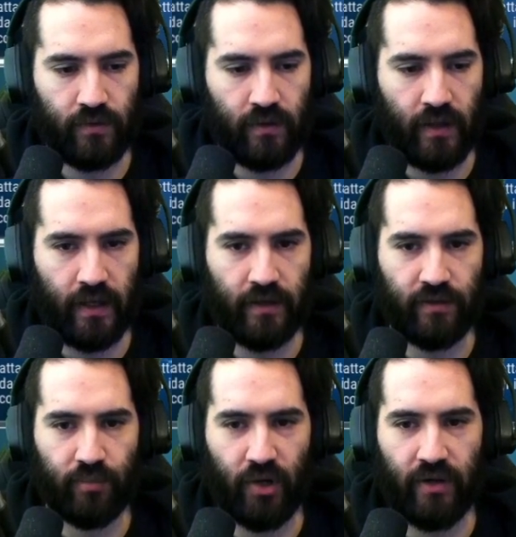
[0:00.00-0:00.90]
and it's
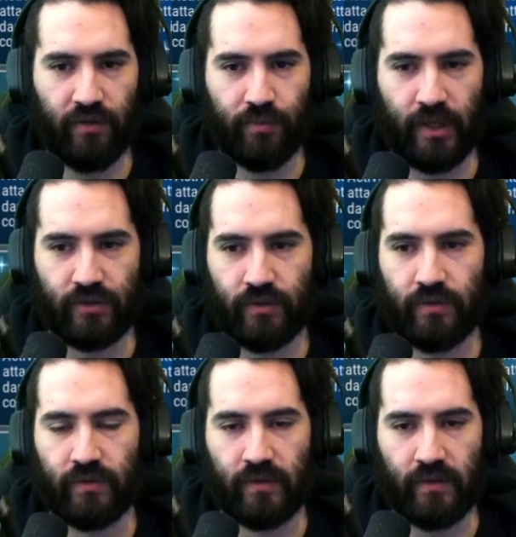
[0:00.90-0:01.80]
a brand new
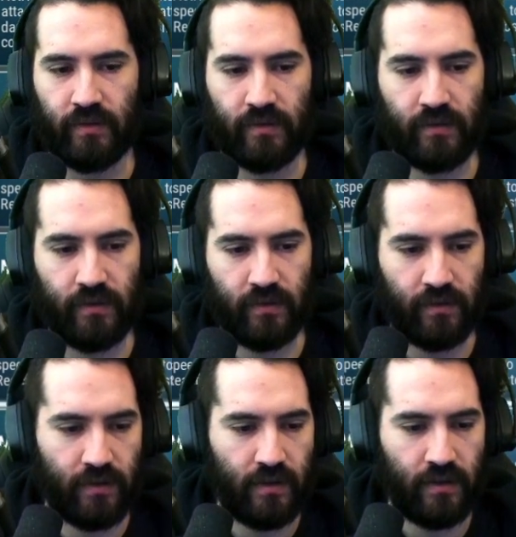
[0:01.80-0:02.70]
special.
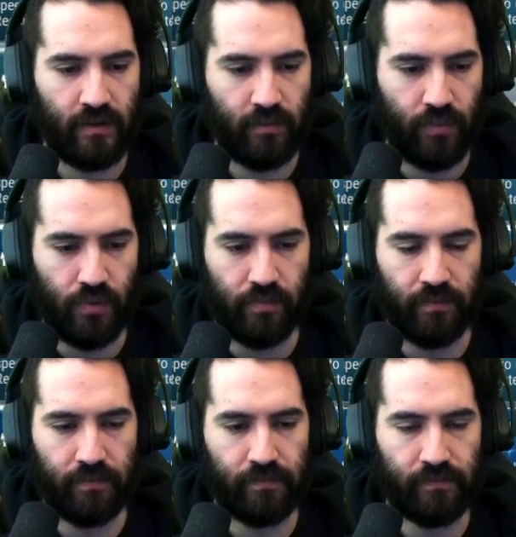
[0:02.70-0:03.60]
Boom.
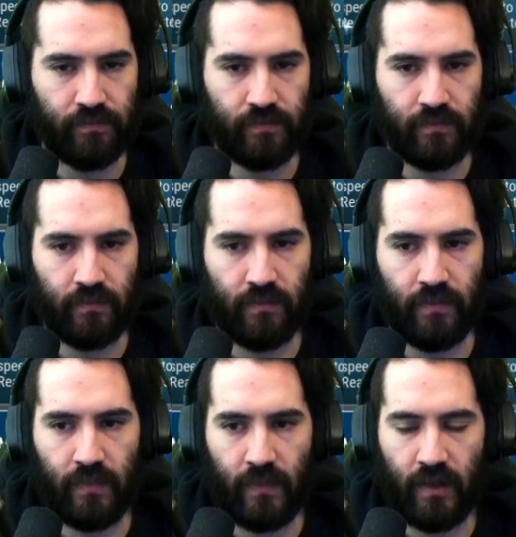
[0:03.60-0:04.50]

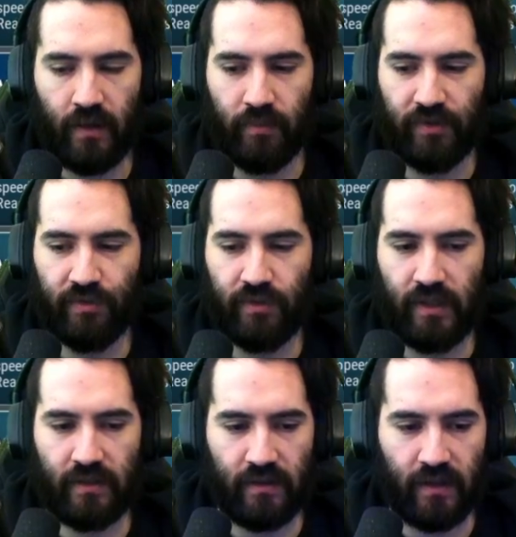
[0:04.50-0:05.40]
And we still
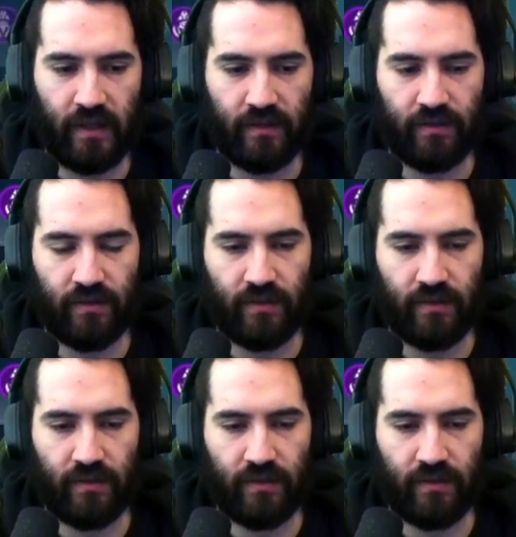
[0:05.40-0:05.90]
need to get